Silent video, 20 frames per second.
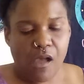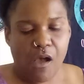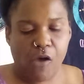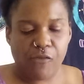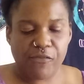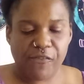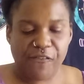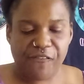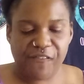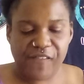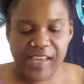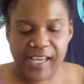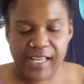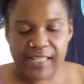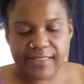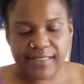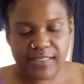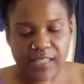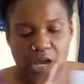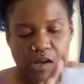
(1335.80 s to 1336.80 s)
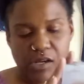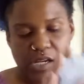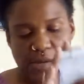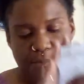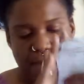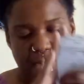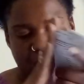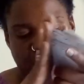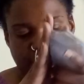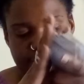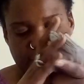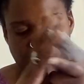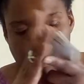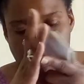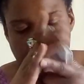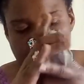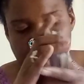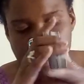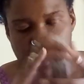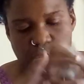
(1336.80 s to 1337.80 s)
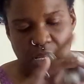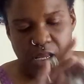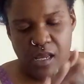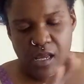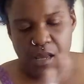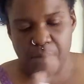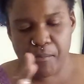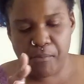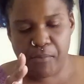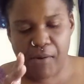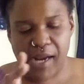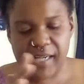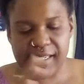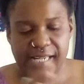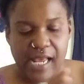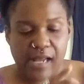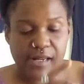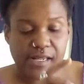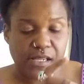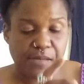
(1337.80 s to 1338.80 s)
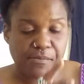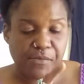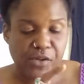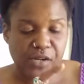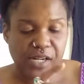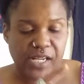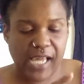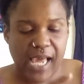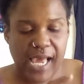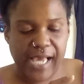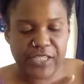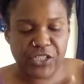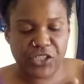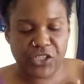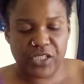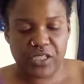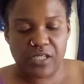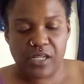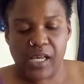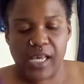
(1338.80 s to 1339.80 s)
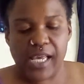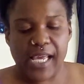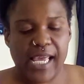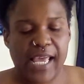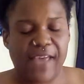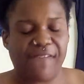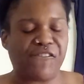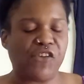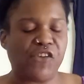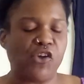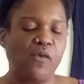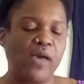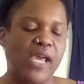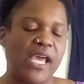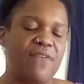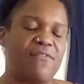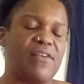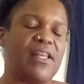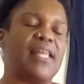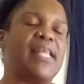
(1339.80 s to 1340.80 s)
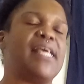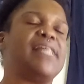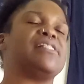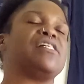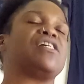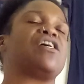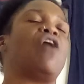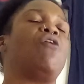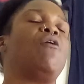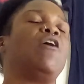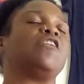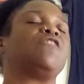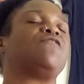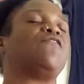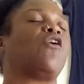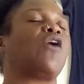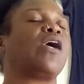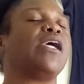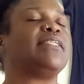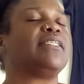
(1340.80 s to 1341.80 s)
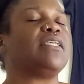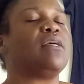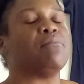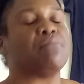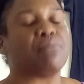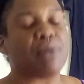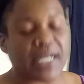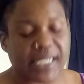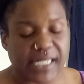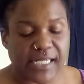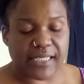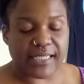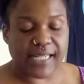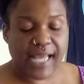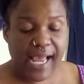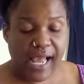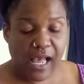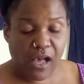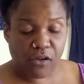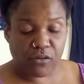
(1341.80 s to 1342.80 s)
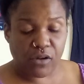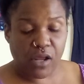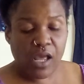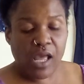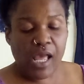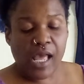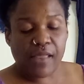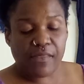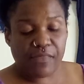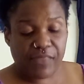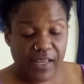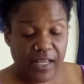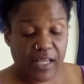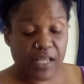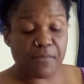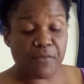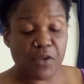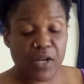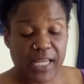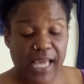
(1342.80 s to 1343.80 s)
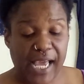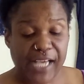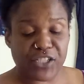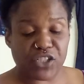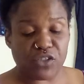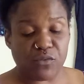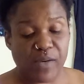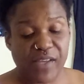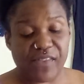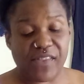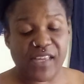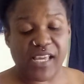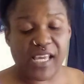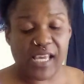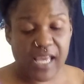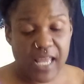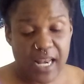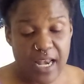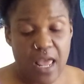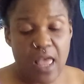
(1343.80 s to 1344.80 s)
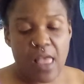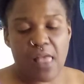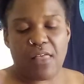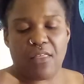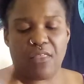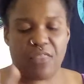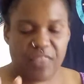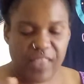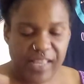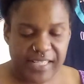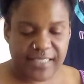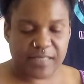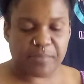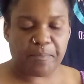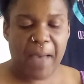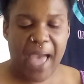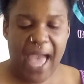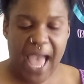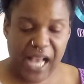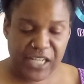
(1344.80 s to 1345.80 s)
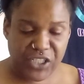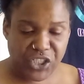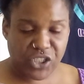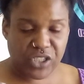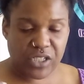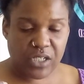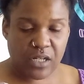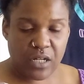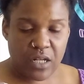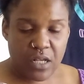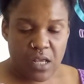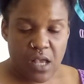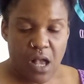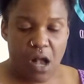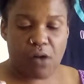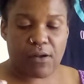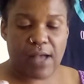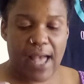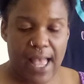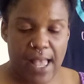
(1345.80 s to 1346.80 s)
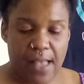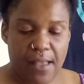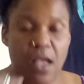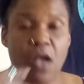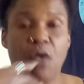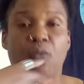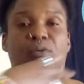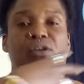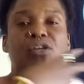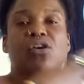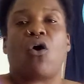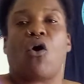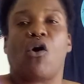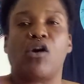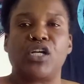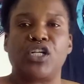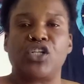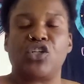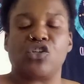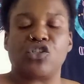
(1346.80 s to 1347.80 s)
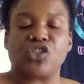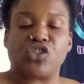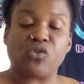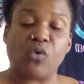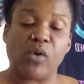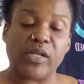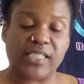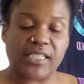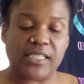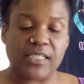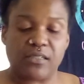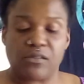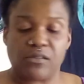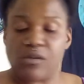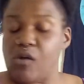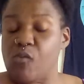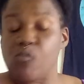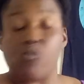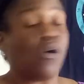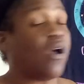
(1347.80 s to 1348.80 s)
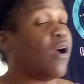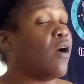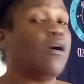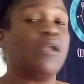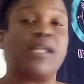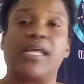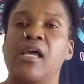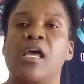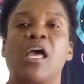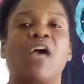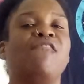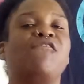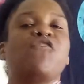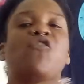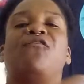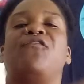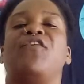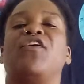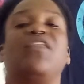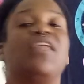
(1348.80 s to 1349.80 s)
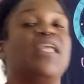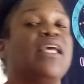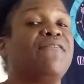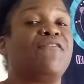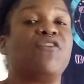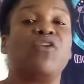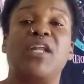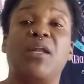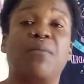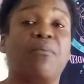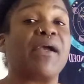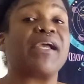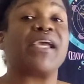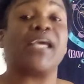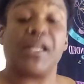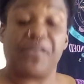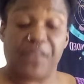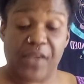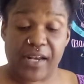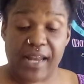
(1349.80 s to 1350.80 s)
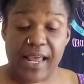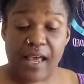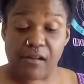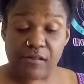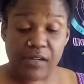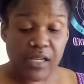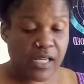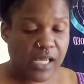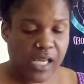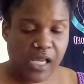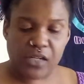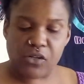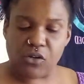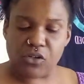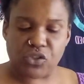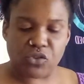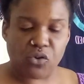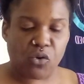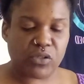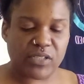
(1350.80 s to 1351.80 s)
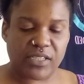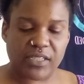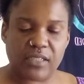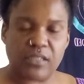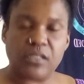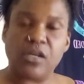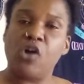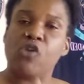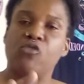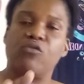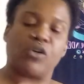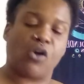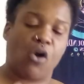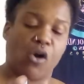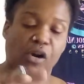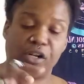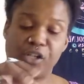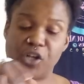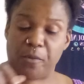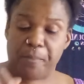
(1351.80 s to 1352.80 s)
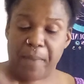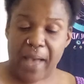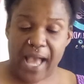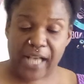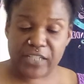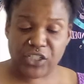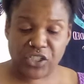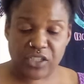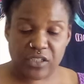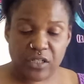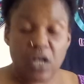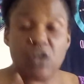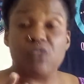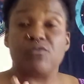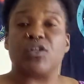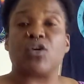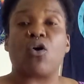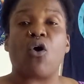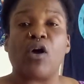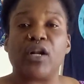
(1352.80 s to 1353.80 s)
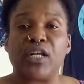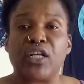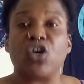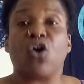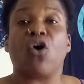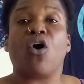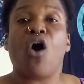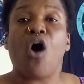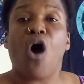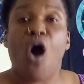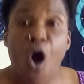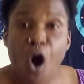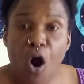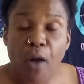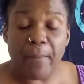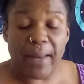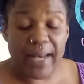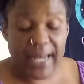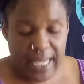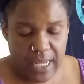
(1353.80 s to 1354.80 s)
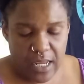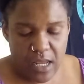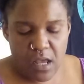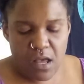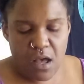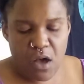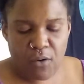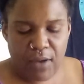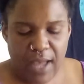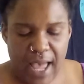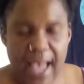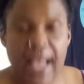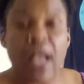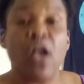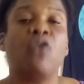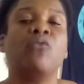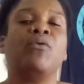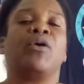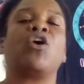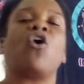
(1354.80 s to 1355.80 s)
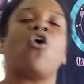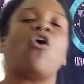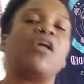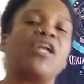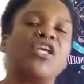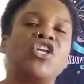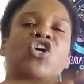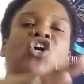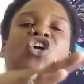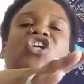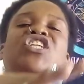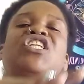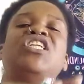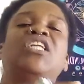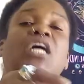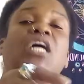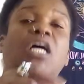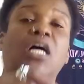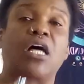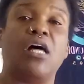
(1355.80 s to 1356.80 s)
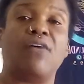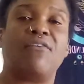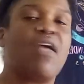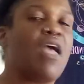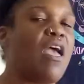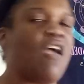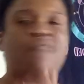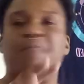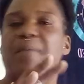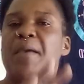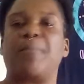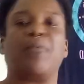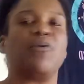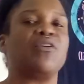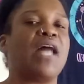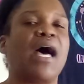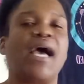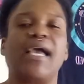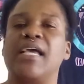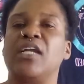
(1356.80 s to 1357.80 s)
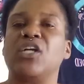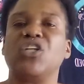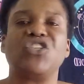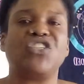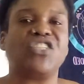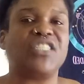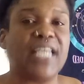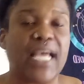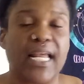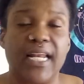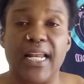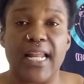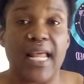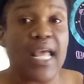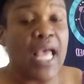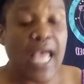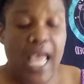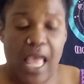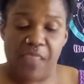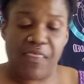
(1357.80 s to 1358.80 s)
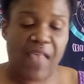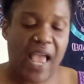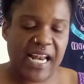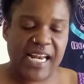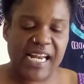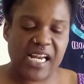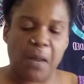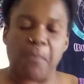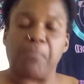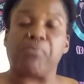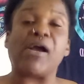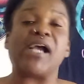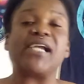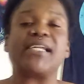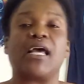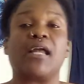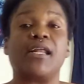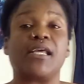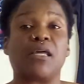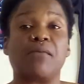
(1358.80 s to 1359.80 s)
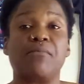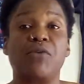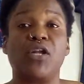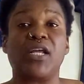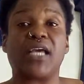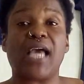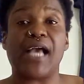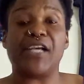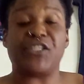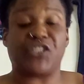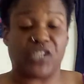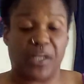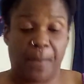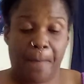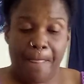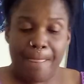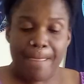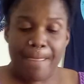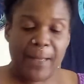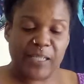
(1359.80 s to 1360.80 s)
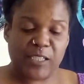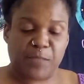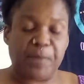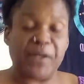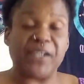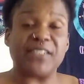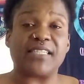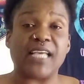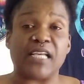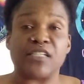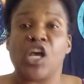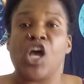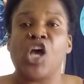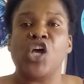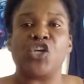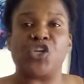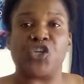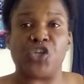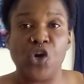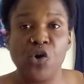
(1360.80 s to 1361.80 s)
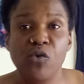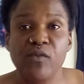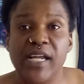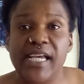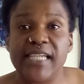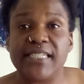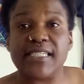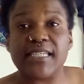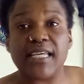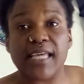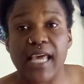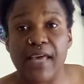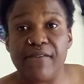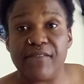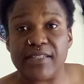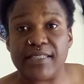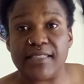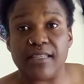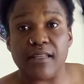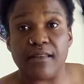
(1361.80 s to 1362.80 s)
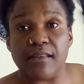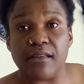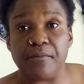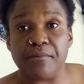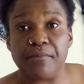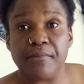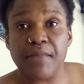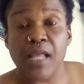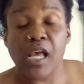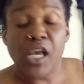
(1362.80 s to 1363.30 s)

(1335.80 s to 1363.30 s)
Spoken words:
On the fence, talking about, honey, breakdown in communication. If you even need to go as far as in breaking down the communication within this passion, okay, regarding your choices, honey, if you feel the need, if you need to break anything down in your choices, regarding your passion, regarding your harmony, okay, regarding your love, if people are not understanding it and they need a breakdown in communication, Spirit says you need to give it to them.